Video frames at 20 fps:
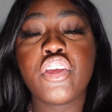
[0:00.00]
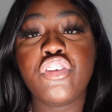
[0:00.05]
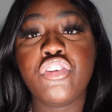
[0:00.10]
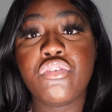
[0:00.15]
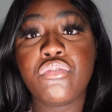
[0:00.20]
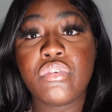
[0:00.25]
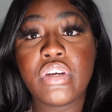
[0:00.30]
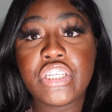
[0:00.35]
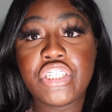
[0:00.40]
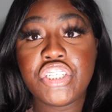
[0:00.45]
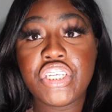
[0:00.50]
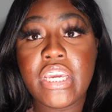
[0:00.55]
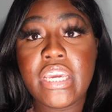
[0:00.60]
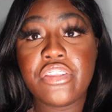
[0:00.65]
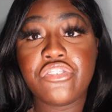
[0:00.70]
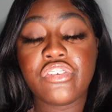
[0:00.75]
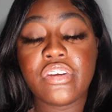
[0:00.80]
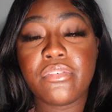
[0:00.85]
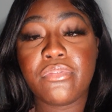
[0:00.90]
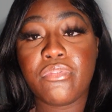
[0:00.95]
You can
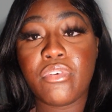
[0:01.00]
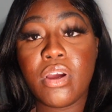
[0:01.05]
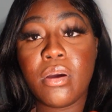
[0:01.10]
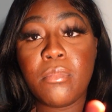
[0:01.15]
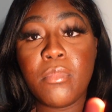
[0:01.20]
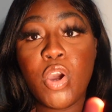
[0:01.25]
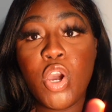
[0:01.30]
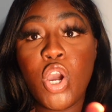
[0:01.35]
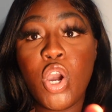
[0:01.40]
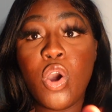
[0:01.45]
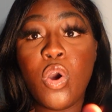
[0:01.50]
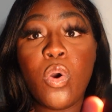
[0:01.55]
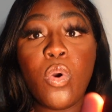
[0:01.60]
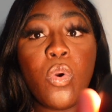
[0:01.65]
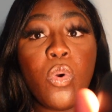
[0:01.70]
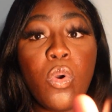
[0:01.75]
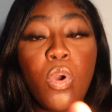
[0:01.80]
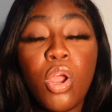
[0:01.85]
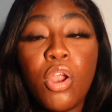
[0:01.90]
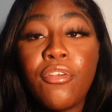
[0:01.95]
change it from
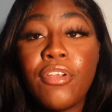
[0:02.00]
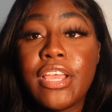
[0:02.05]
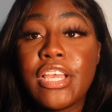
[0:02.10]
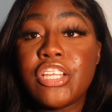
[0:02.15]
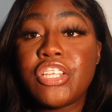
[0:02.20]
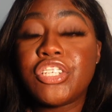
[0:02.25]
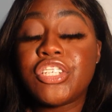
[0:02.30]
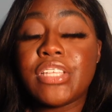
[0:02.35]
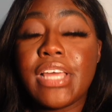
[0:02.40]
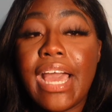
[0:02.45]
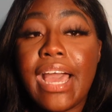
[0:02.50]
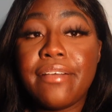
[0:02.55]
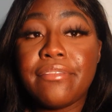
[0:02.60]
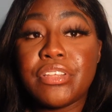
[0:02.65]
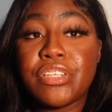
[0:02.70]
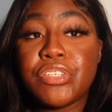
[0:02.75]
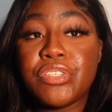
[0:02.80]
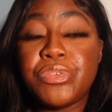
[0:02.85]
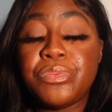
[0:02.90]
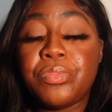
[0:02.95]
orange to have
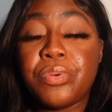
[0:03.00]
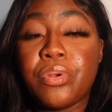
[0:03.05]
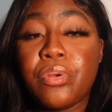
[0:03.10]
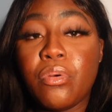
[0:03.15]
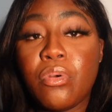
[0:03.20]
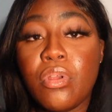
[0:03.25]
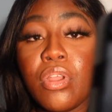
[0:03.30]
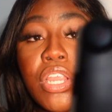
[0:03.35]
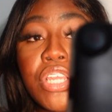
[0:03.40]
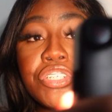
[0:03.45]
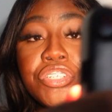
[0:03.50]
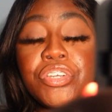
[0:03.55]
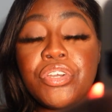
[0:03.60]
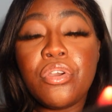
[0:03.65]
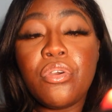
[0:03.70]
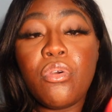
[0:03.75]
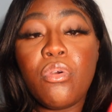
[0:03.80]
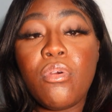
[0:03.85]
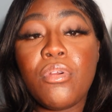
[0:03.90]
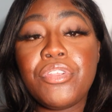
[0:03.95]
it super orange,
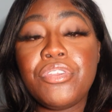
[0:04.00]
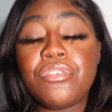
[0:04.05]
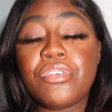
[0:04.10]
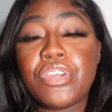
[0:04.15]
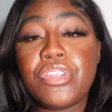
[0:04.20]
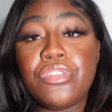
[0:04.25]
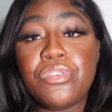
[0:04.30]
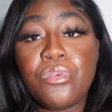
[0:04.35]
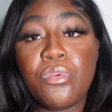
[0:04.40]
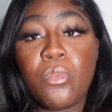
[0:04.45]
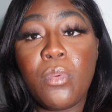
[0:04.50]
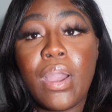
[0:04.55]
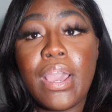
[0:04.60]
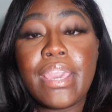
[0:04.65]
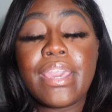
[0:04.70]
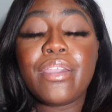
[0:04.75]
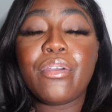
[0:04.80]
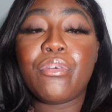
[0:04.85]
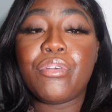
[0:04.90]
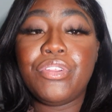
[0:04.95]
or you can do
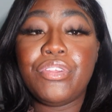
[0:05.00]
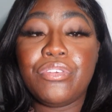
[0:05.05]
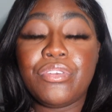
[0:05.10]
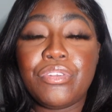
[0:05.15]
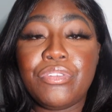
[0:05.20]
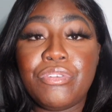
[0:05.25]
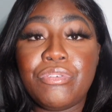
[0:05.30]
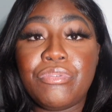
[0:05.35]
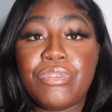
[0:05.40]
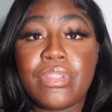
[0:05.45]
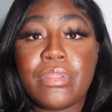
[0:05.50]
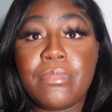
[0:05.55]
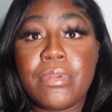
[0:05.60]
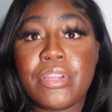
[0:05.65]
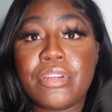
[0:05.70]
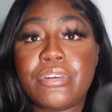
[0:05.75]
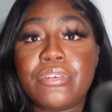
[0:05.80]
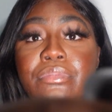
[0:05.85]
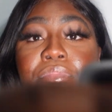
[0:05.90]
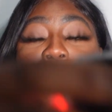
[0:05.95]
white, or you can do it in the middle.